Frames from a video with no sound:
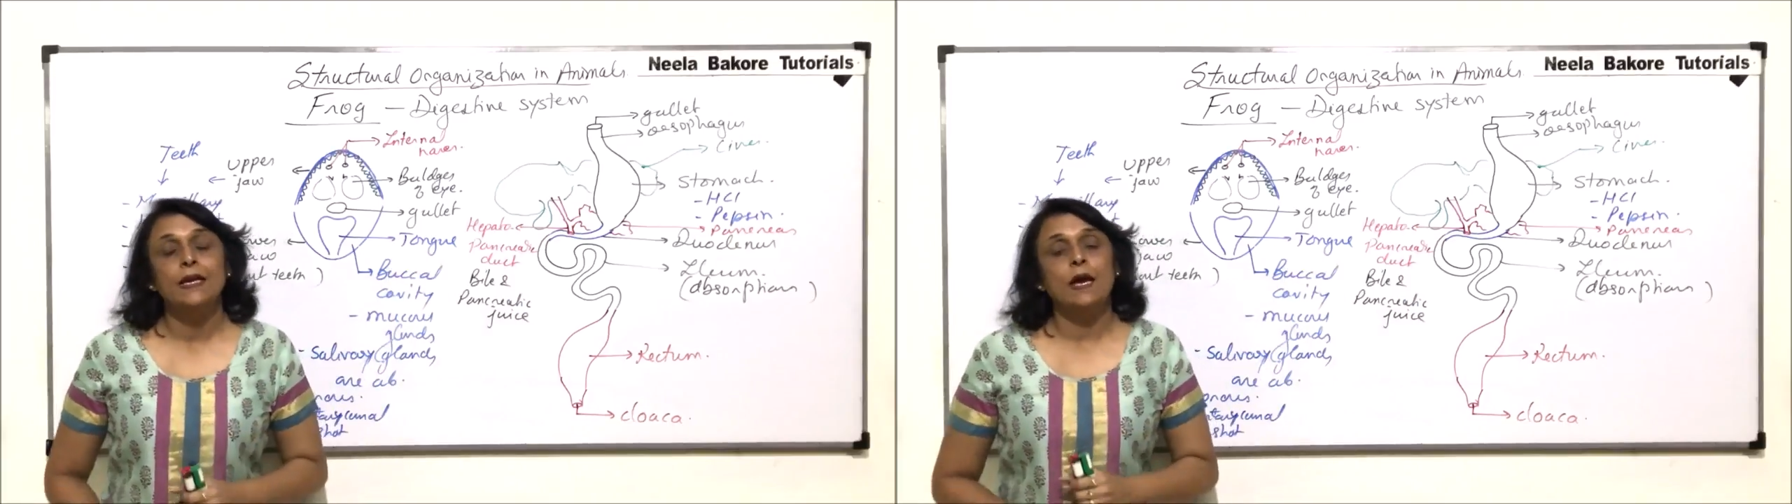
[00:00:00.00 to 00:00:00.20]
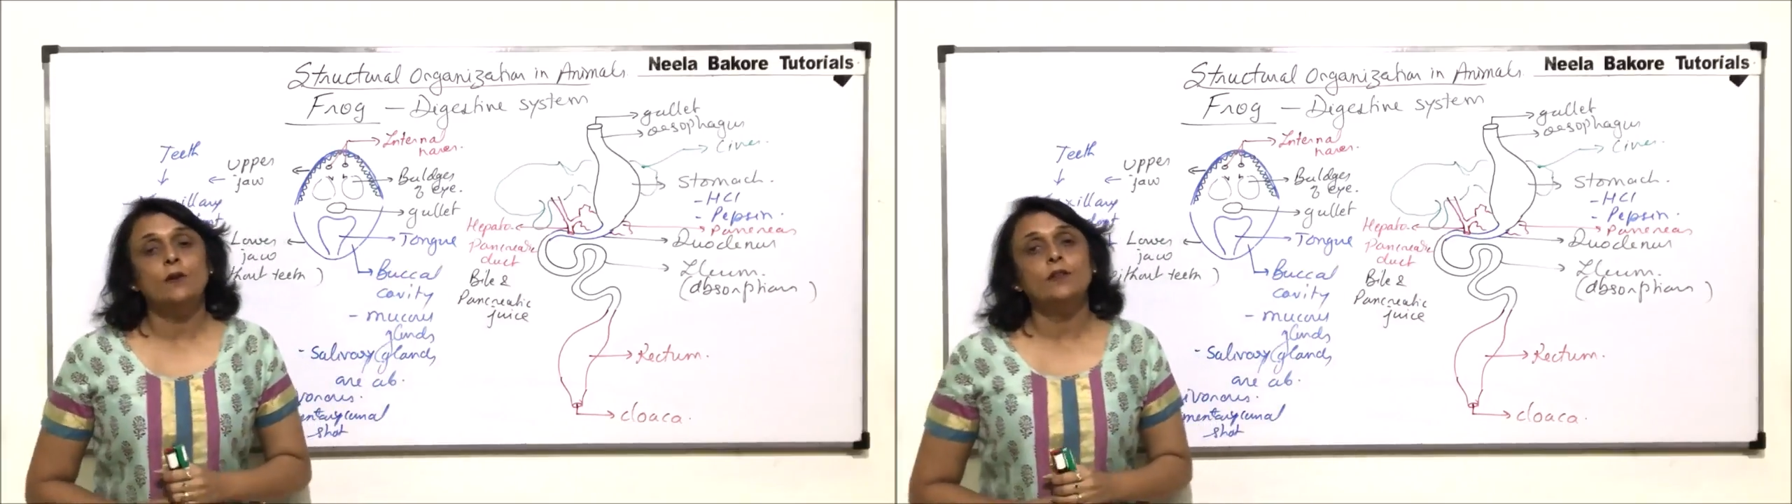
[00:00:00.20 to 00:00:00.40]

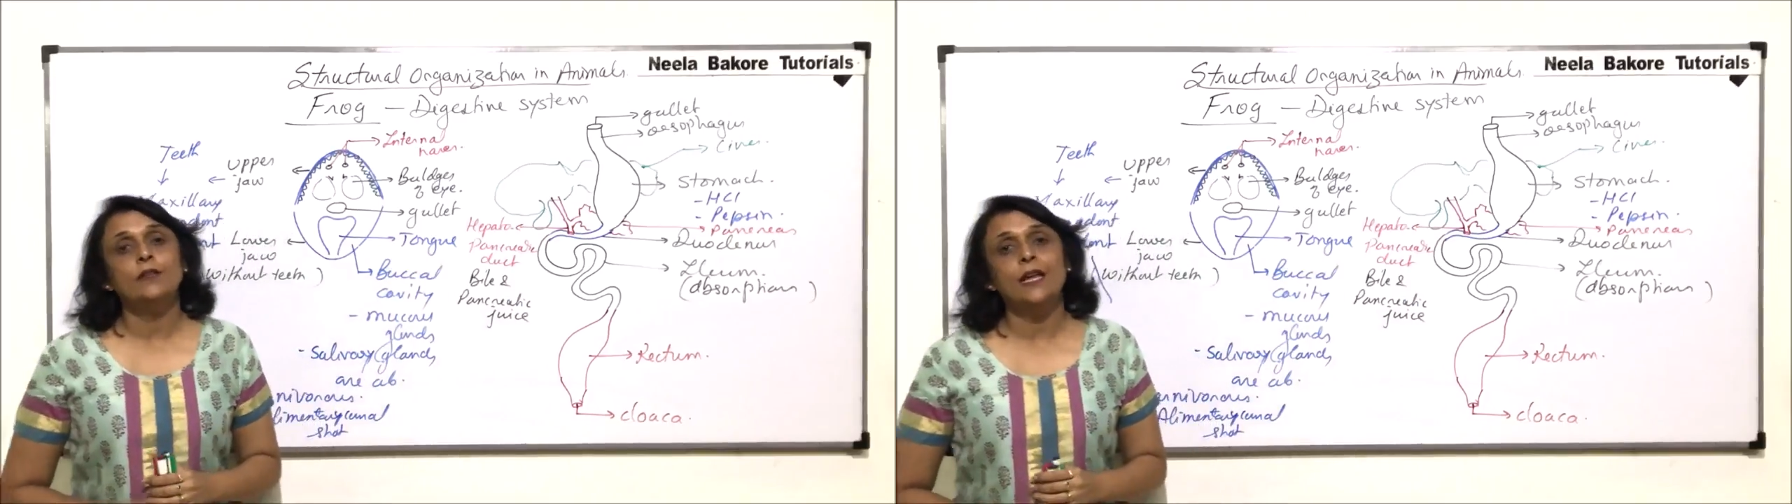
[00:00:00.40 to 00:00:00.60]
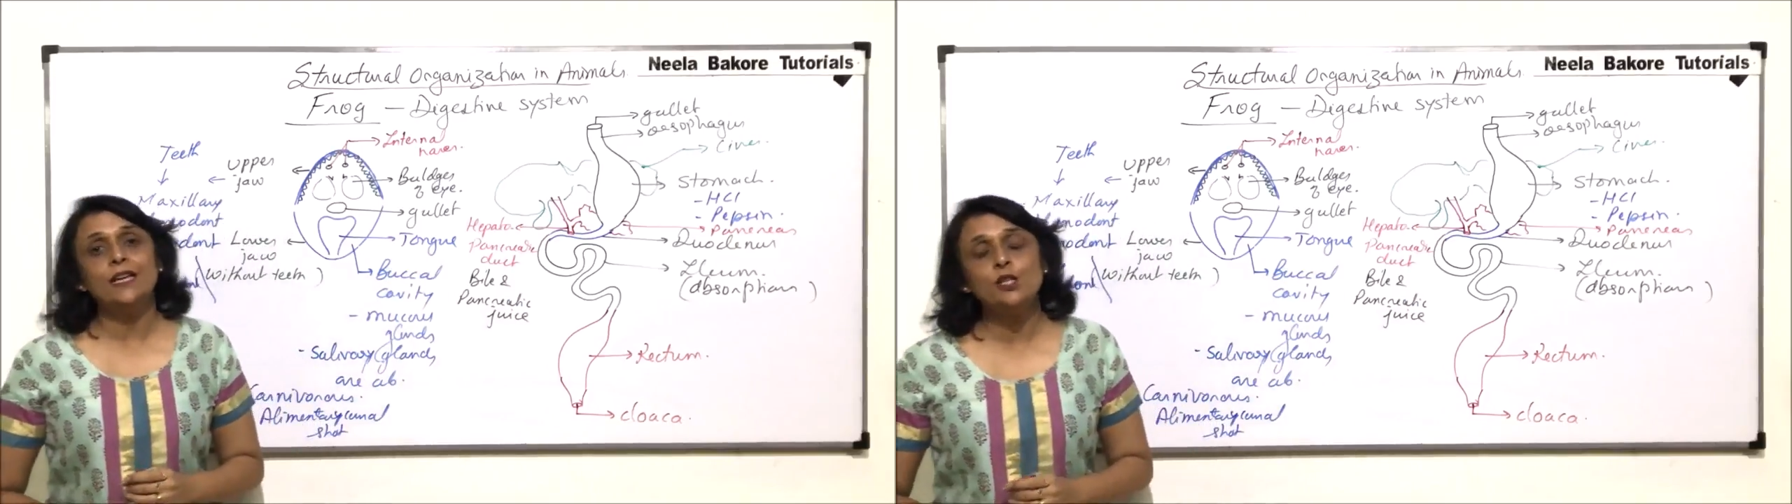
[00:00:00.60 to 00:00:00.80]
Now in the
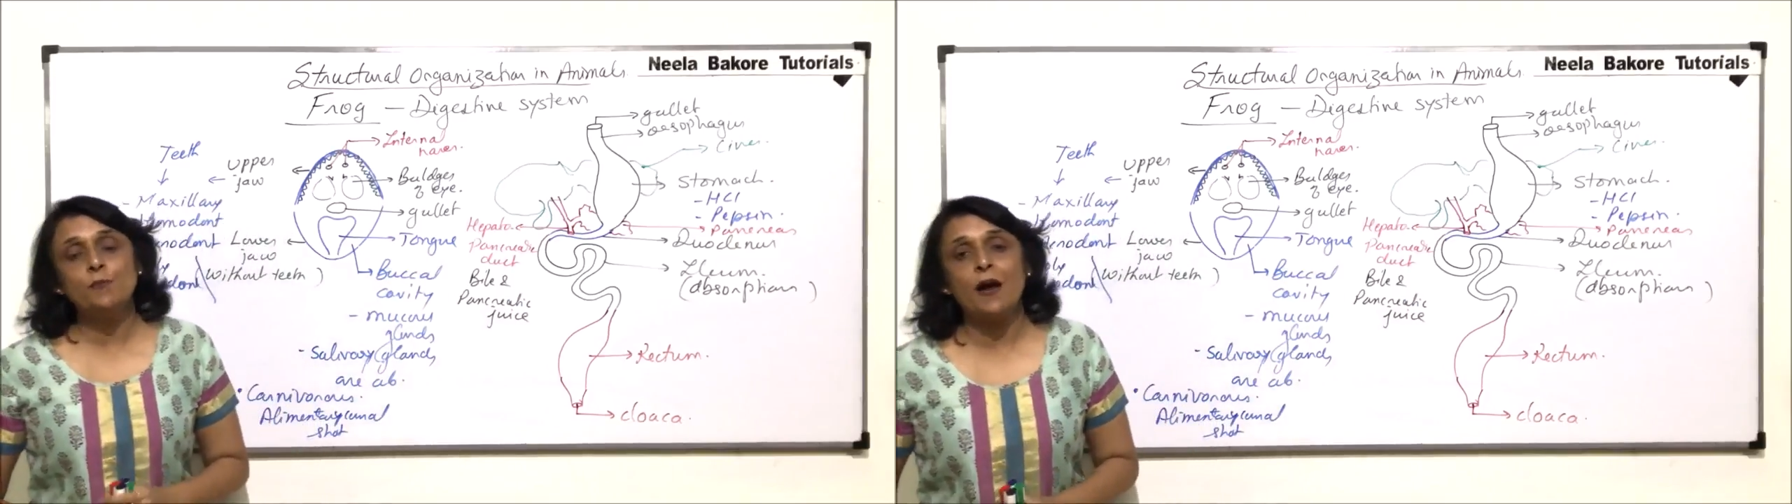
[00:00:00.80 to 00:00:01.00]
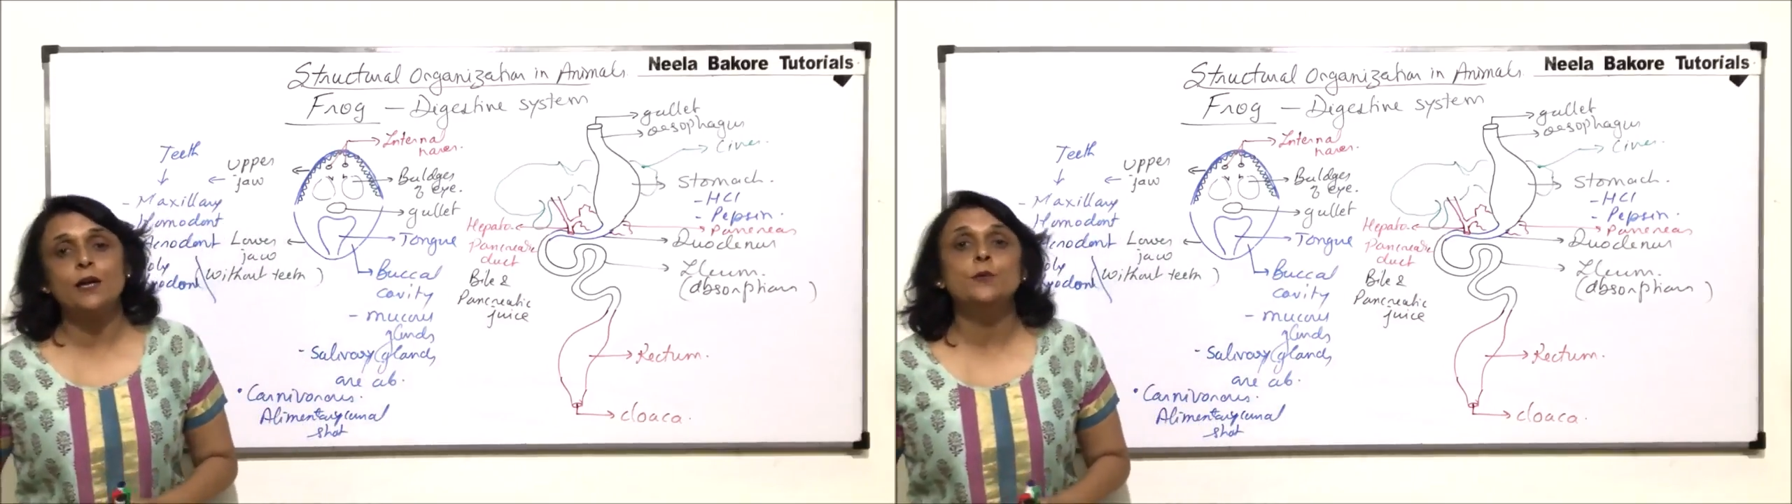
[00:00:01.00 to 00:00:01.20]
next
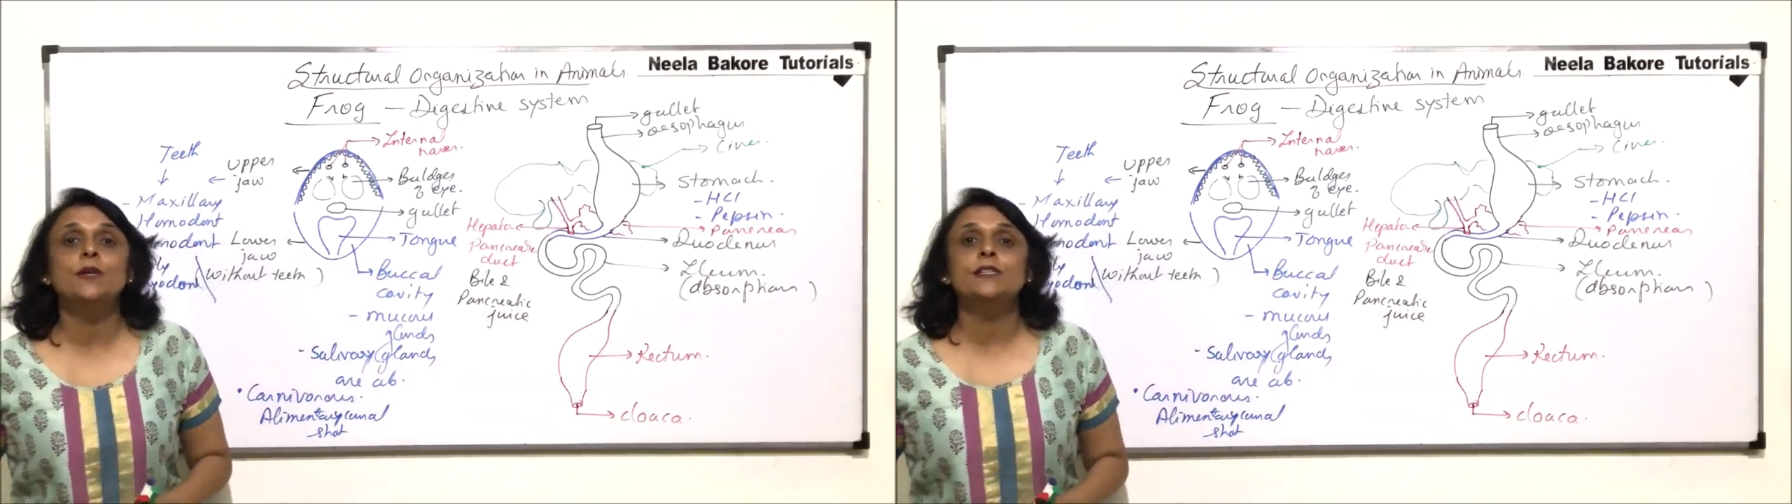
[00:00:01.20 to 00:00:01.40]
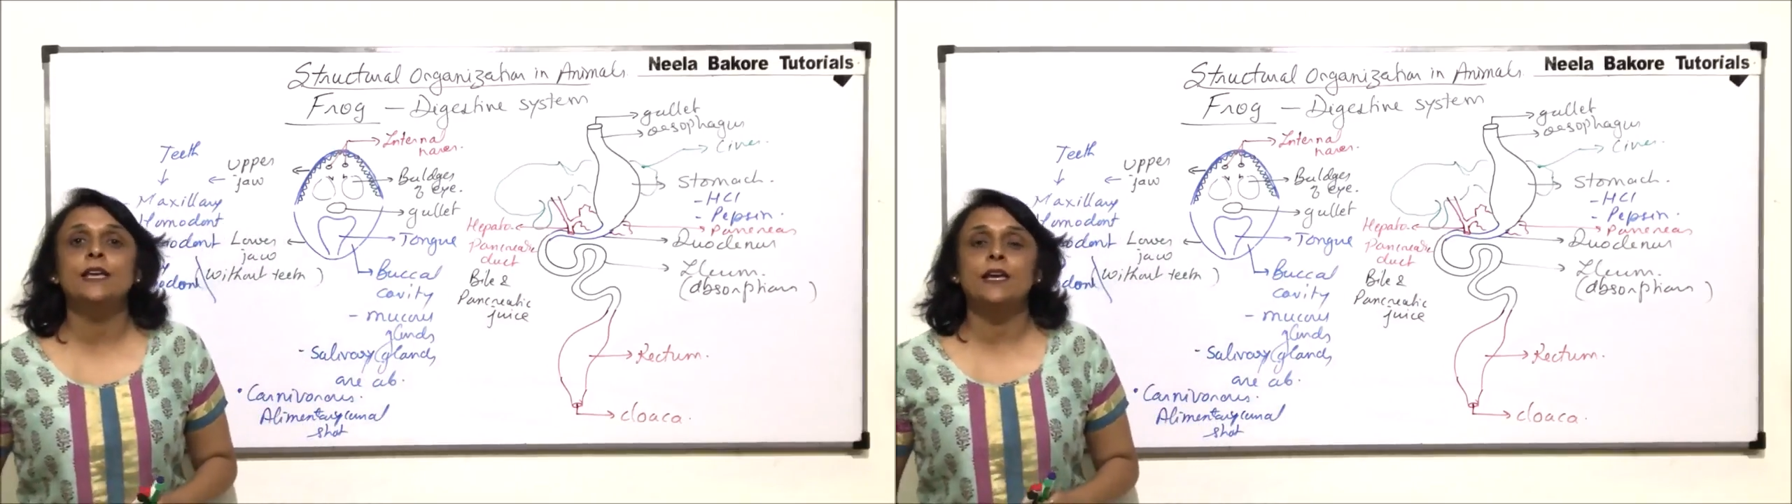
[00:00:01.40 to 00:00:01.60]
part
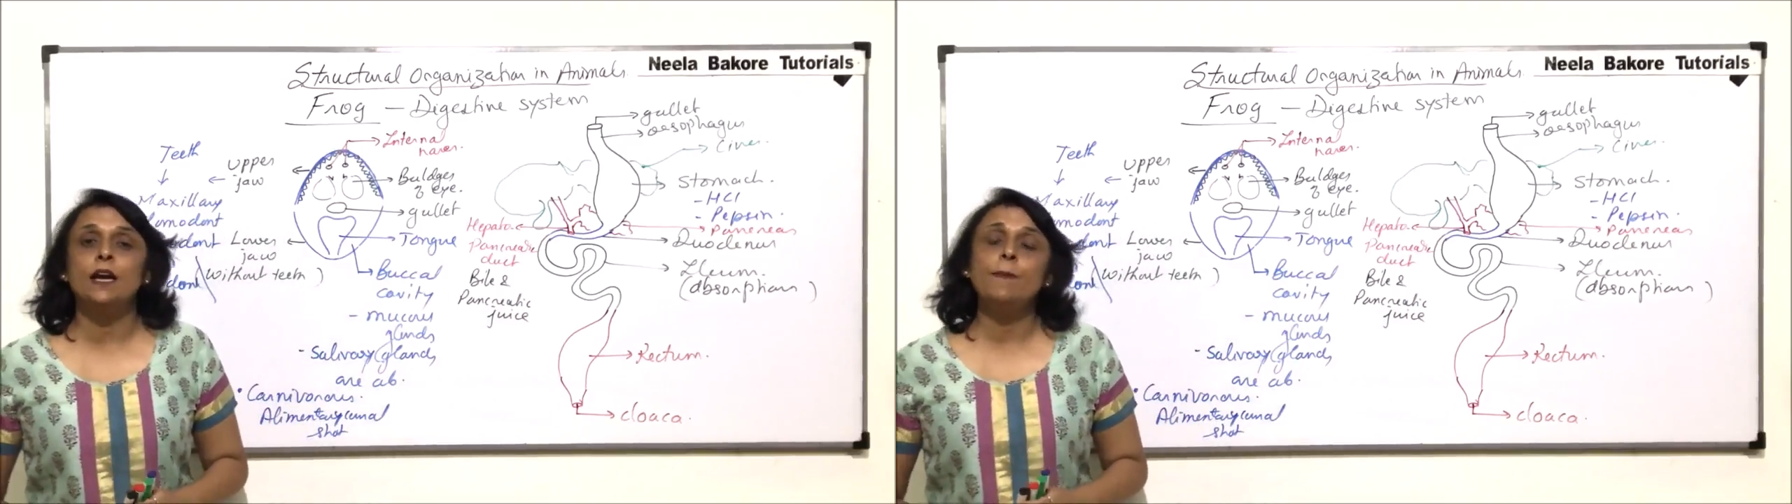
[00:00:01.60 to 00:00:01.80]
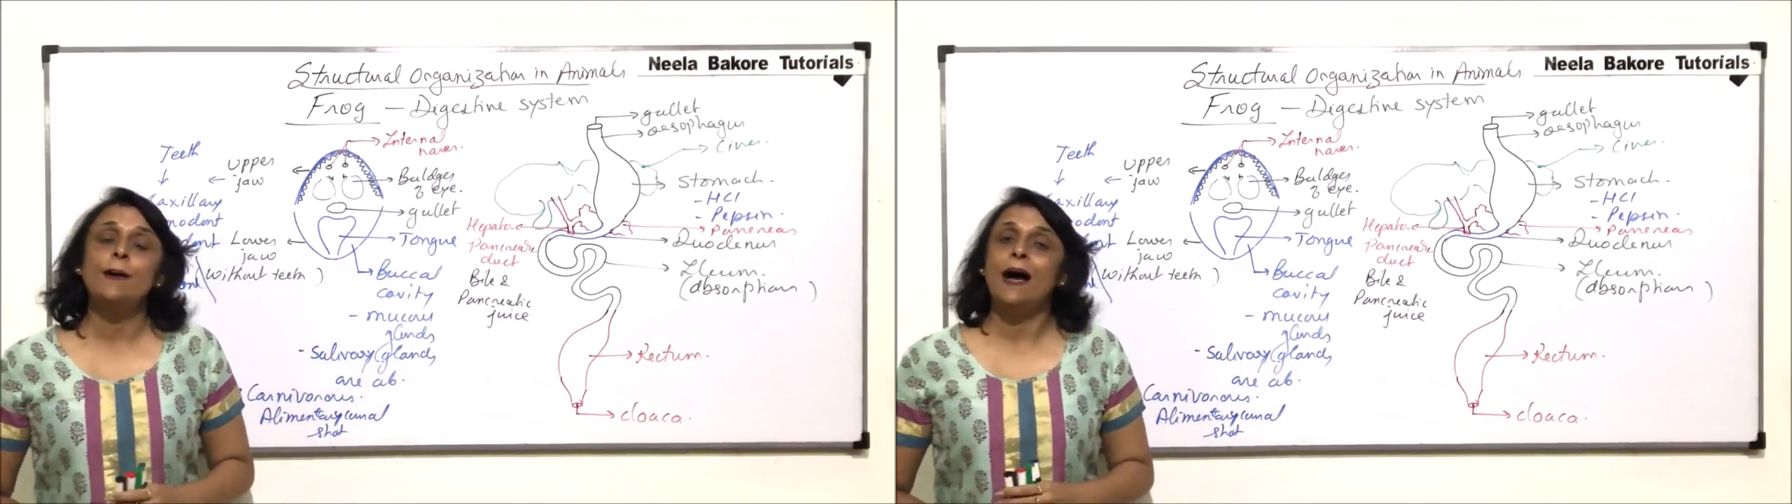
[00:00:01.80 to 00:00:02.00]
we will take
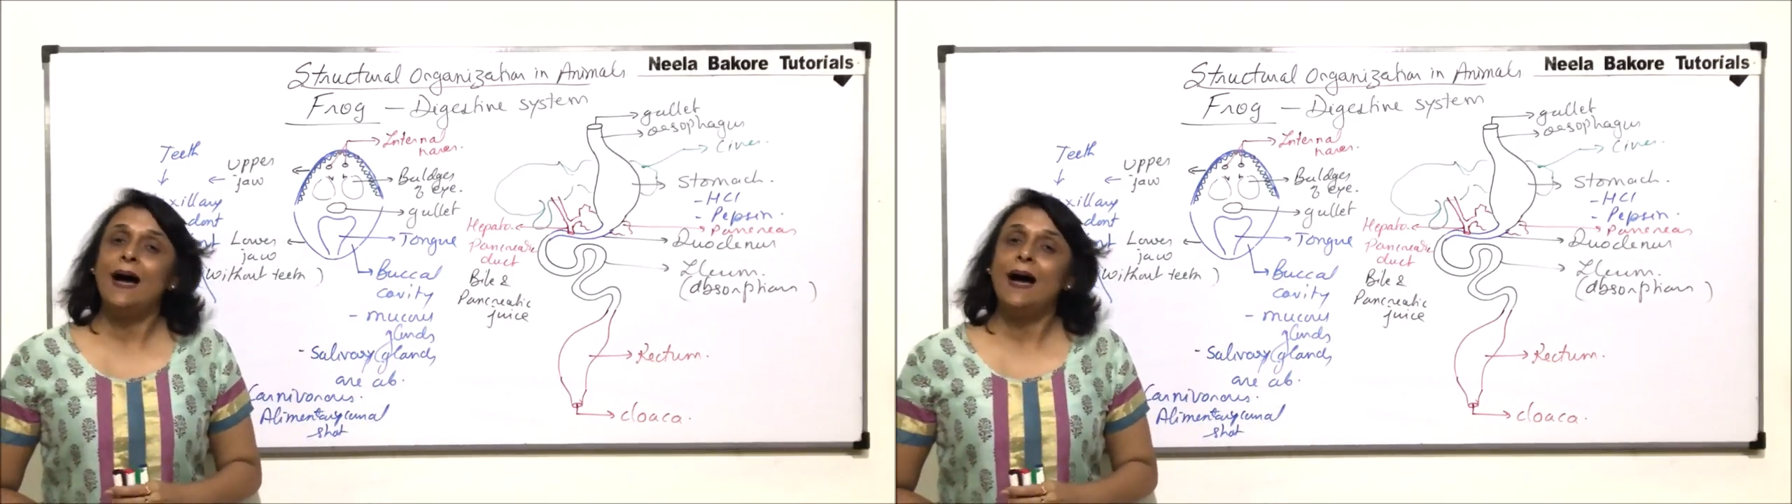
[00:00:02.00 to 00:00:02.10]
up